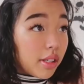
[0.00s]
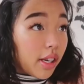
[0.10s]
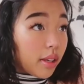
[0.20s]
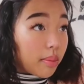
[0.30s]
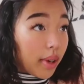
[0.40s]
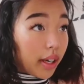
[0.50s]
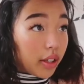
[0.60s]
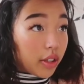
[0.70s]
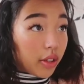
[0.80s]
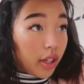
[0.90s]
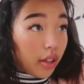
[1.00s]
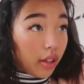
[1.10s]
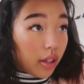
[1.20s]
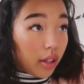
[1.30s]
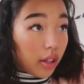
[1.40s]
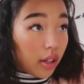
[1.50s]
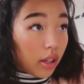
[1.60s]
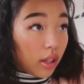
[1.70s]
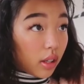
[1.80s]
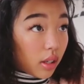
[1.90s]
gonna take my straightener
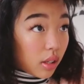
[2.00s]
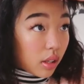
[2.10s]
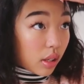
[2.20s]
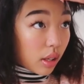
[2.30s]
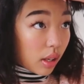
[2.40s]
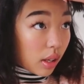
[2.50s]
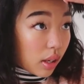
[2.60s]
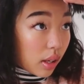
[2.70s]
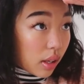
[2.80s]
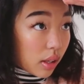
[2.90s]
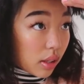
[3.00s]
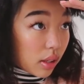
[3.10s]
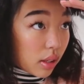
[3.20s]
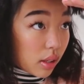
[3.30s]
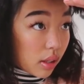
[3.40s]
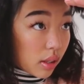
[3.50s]
and